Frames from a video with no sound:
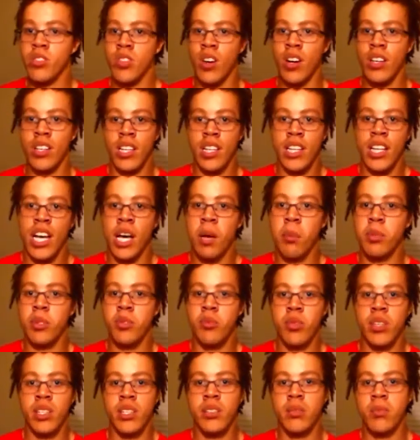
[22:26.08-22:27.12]
draw the line
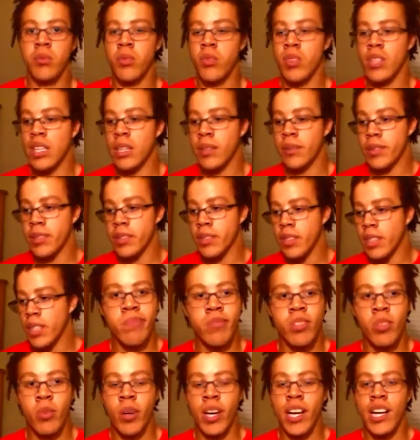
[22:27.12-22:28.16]
between them or whatever.
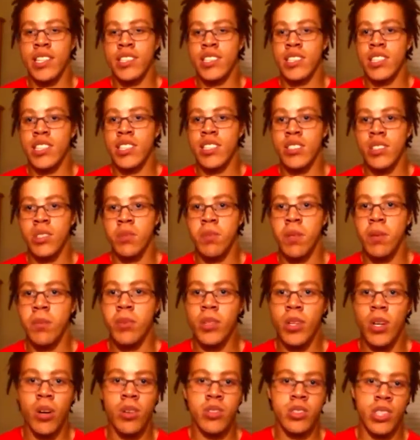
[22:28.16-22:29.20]
The way I see it, dude,
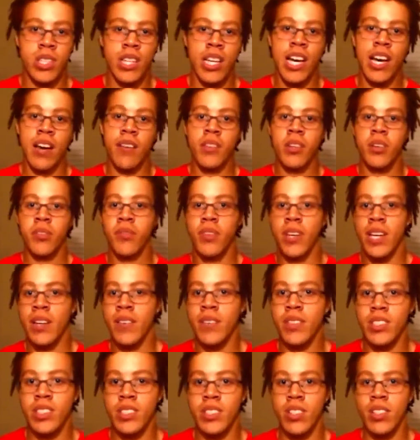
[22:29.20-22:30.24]
people are always going to have their
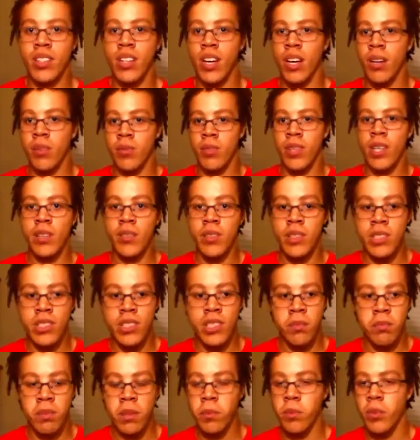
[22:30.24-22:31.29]
favorites and their non-favorites.
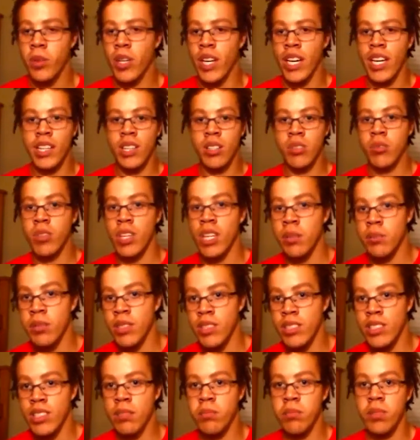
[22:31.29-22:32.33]
Some people hate the
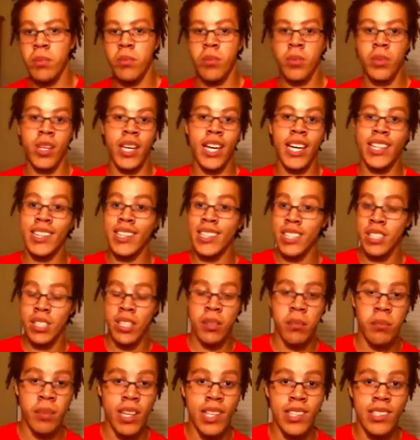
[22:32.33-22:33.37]
Raimis, some people hate the
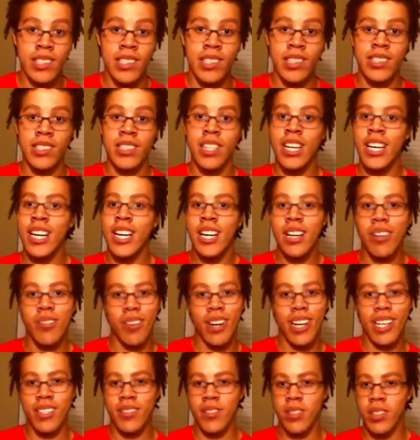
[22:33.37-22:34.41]
Amazings,
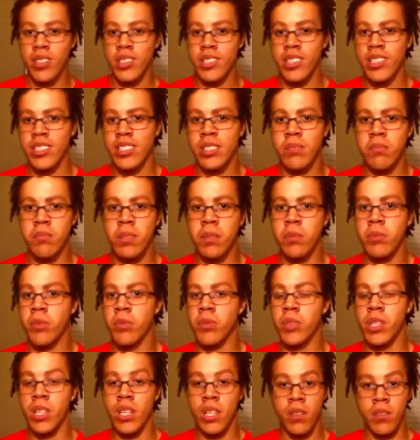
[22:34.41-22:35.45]
vice versa. Some
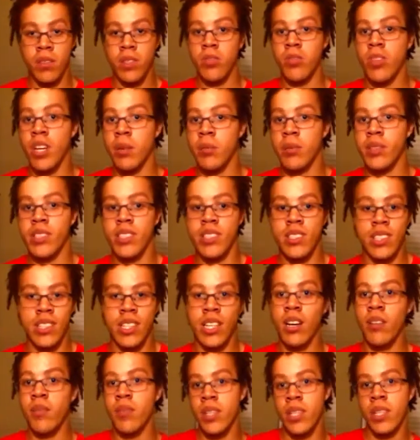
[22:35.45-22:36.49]
people love the Raimis and
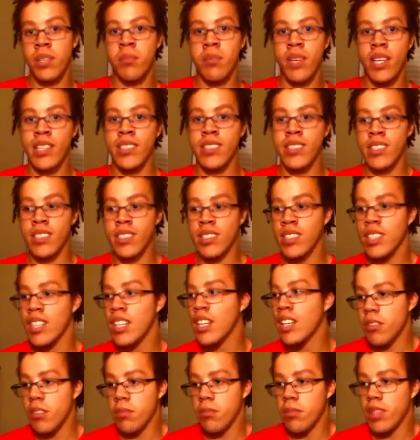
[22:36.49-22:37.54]
love the Amazings.
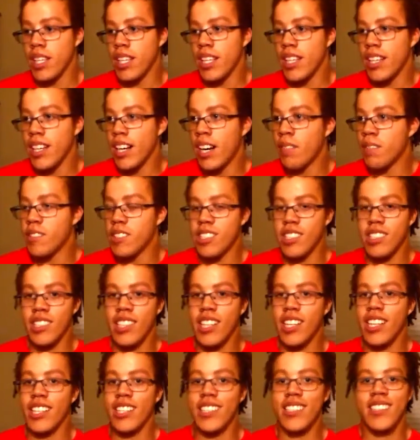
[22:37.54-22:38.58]
For me, I'm just
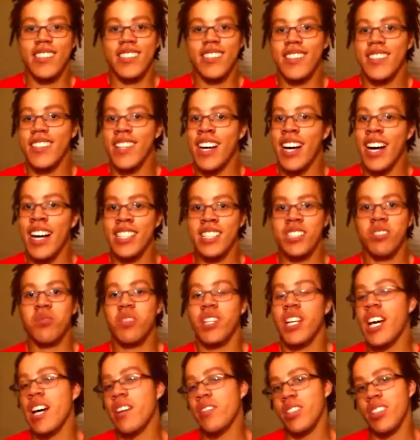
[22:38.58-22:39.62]
like, I just
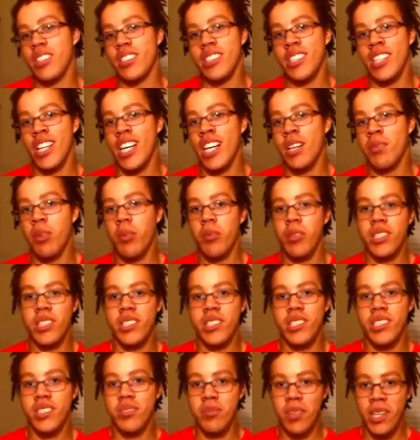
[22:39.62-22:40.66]
want to have a good time. I want to
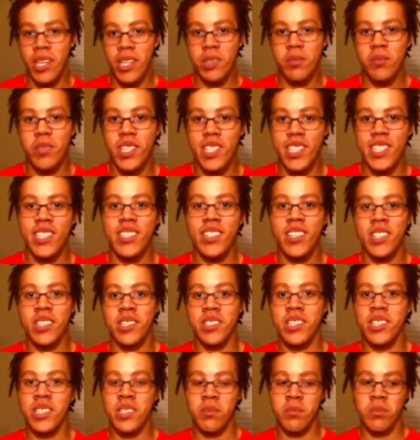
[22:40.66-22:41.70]
see Spider-Man
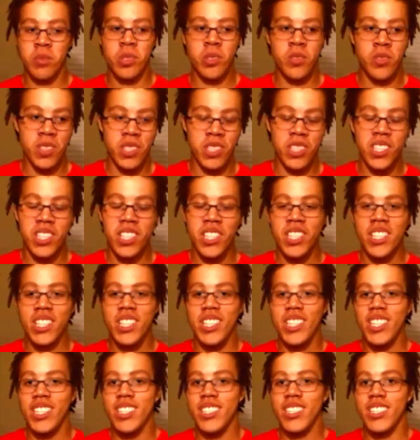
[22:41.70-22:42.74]
in the movie
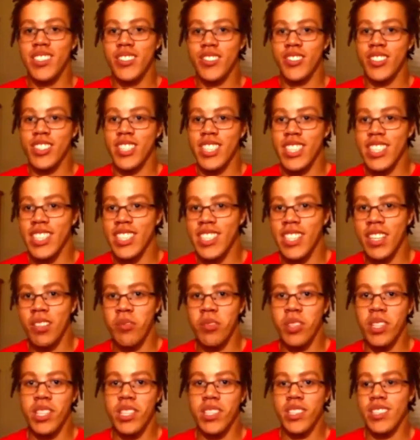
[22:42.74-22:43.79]
screen. I
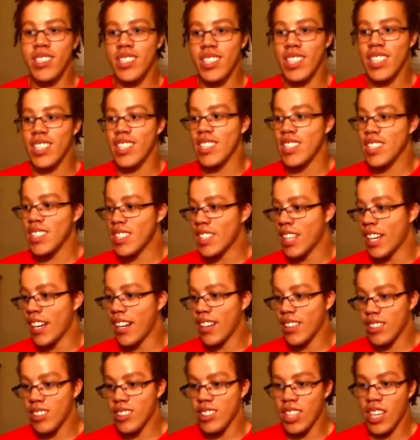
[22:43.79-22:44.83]
want to see
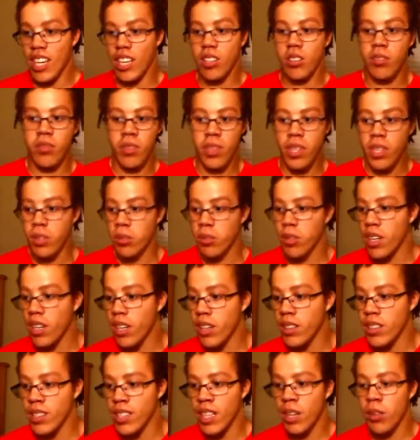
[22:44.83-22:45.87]
characters handled very
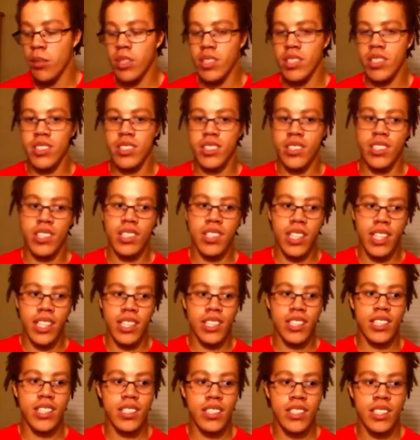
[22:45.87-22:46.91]
well, and I want to see,
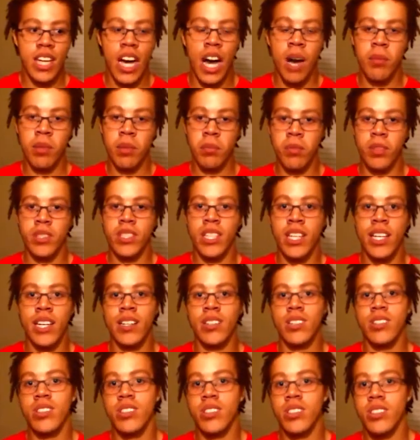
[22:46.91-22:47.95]
like, comic book
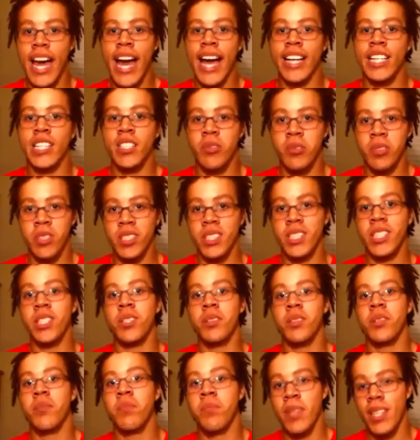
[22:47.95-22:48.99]
characters
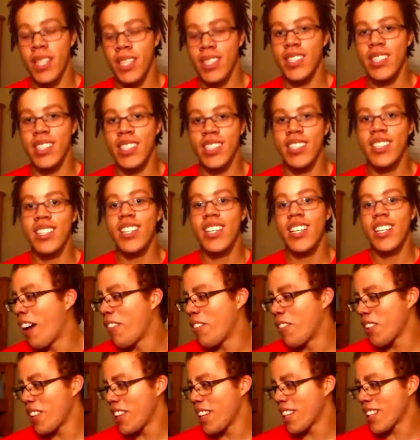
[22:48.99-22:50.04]
accurately depicted. I
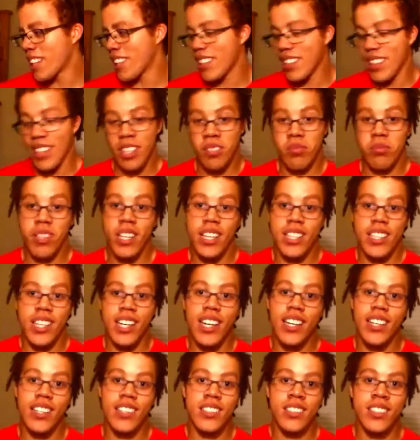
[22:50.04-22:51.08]
feel like that's what I
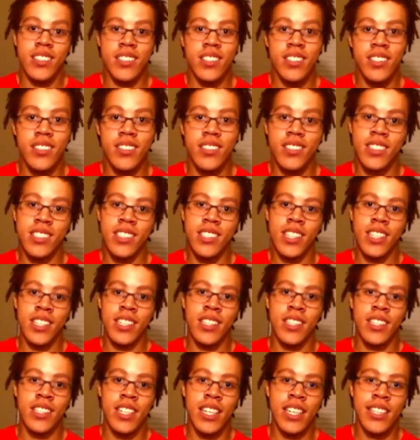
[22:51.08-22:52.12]
got,
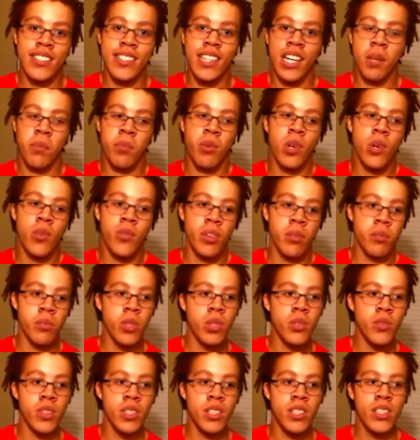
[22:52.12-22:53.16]
and it's not a perfect
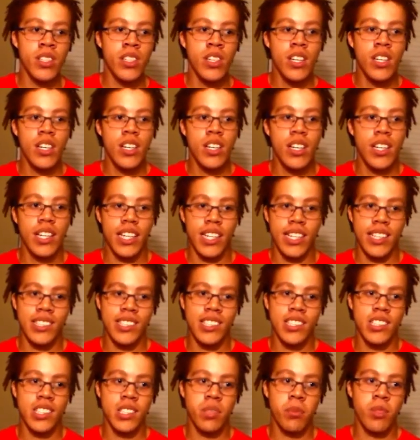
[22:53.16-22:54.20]
movie. Like I
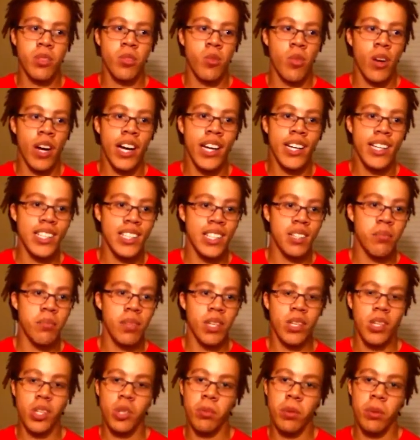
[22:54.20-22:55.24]
said, some of the writing can
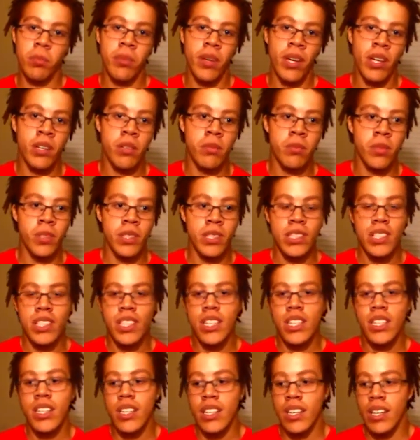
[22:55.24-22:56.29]
be a little bit better, but
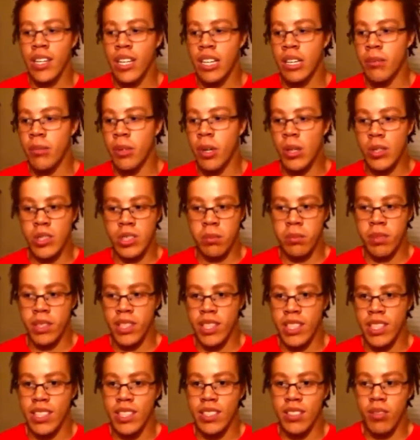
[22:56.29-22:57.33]

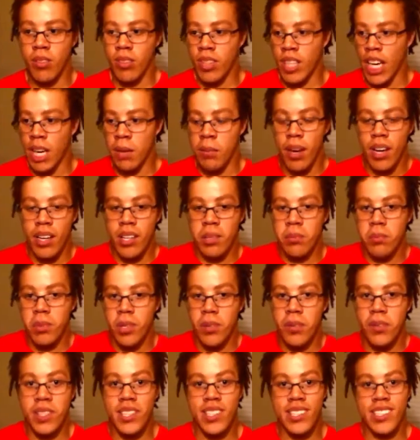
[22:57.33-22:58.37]
ultimately came out of the
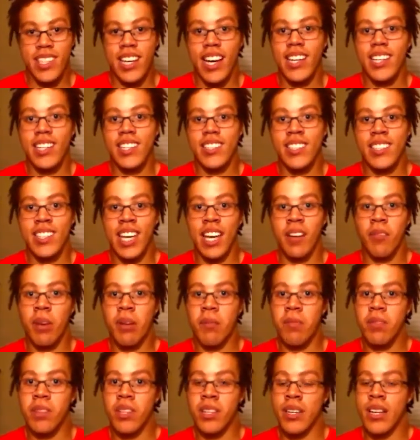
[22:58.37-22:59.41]
movie excited. Can't
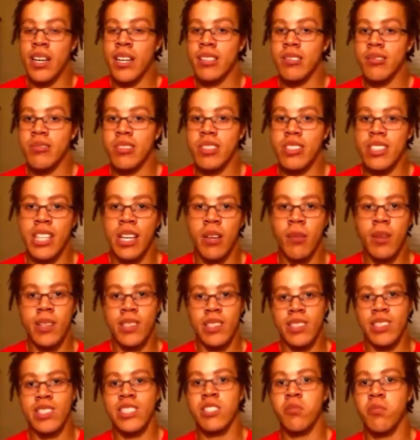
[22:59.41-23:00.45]
wait for the next one. Can't wait
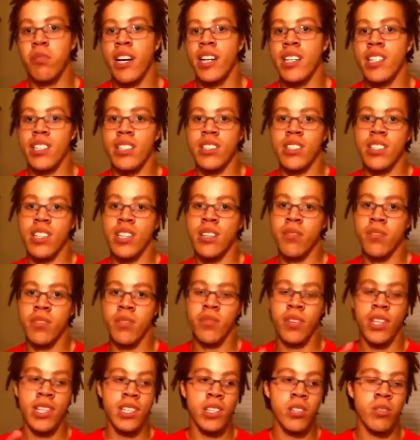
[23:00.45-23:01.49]
to see Spidey in
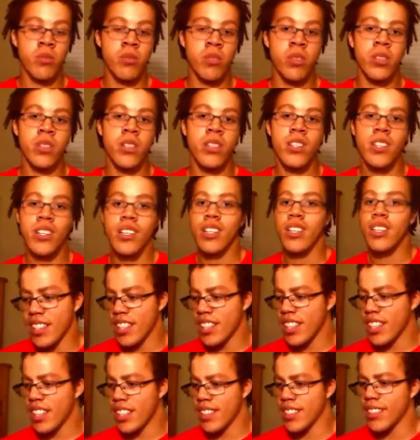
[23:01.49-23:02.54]
Infinity War.
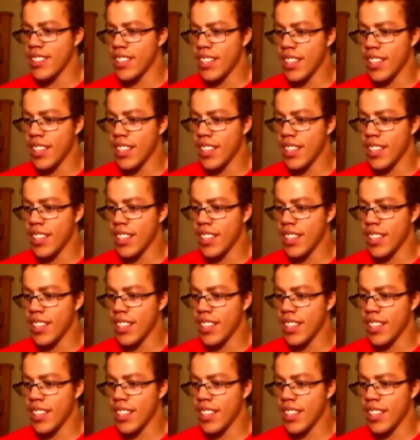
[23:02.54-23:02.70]
Yeah,